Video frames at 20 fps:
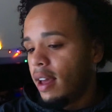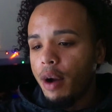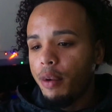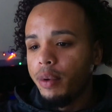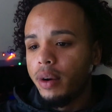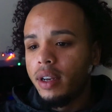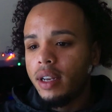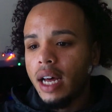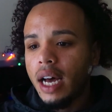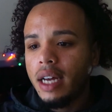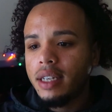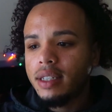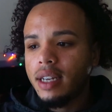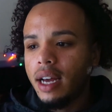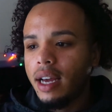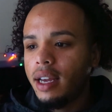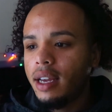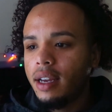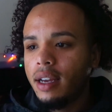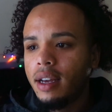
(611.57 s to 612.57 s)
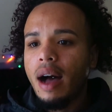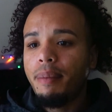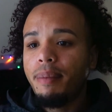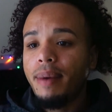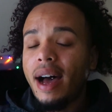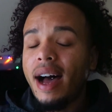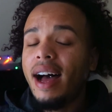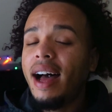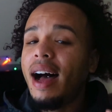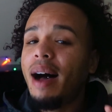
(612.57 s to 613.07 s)
I realized like, I'm
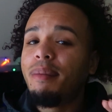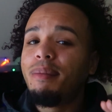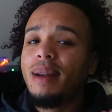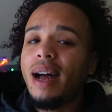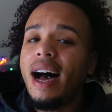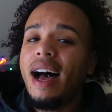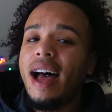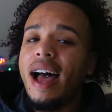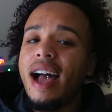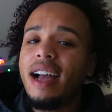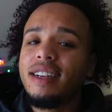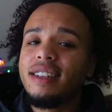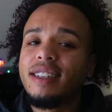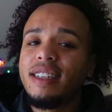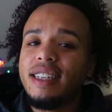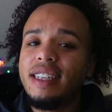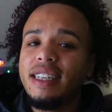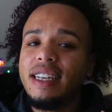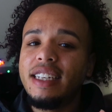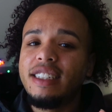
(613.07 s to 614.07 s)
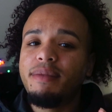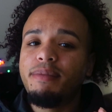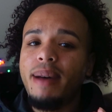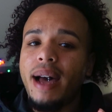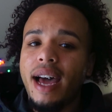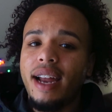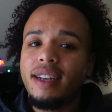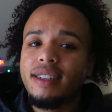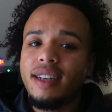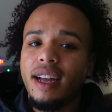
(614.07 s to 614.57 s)
not I'm not actually as
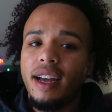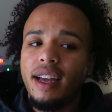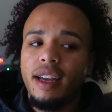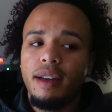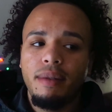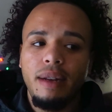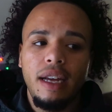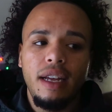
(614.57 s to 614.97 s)
bad as I am,